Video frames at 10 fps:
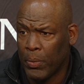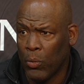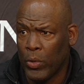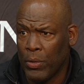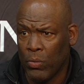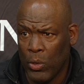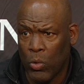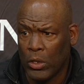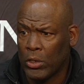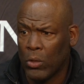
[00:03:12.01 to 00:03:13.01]
But we
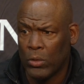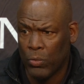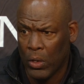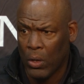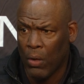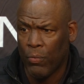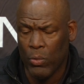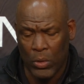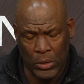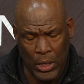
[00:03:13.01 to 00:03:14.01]
want to choke the run off. We
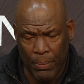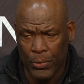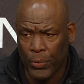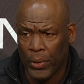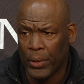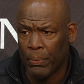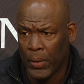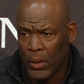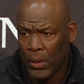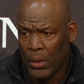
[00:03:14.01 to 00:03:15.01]
want to stop the run.
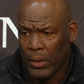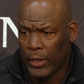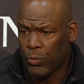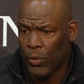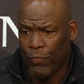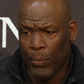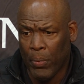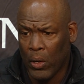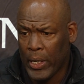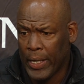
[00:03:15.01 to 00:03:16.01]
That's where
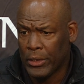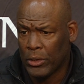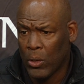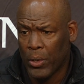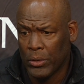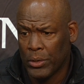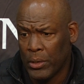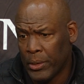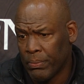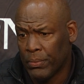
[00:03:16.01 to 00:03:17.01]
football kind of starts, and
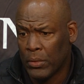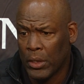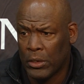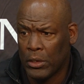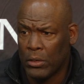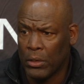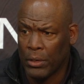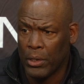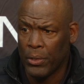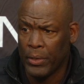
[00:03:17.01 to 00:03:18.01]
then get you to
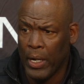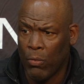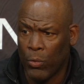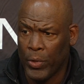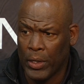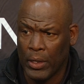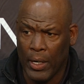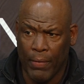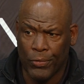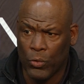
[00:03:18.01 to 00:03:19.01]
a third down where we can
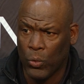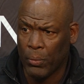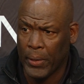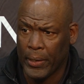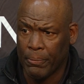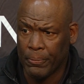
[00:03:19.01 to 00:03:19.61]
get after quarterback.